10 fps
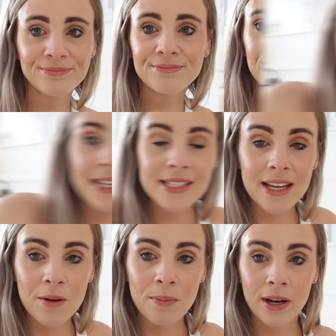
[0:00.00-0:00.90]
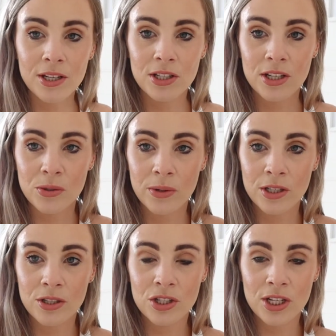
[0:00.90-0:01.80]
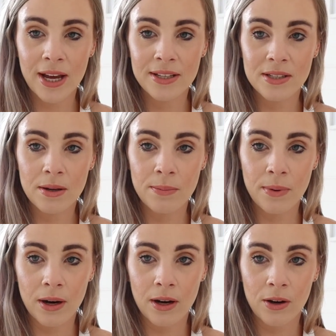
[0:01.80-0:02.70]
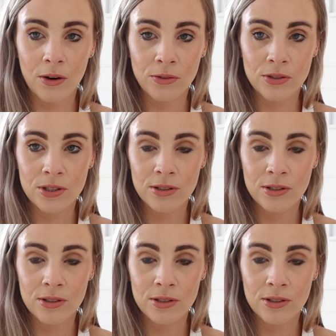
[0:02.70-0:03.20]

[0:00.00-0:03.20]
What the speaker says: Next up, I just wanted to chat about